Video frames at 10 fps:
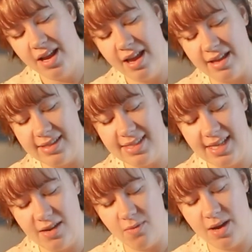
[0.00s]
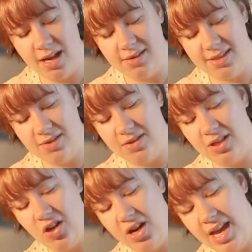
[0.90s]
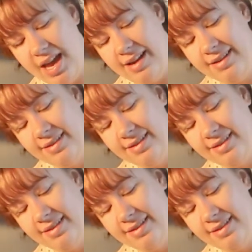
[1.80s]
and seeing what else you can create.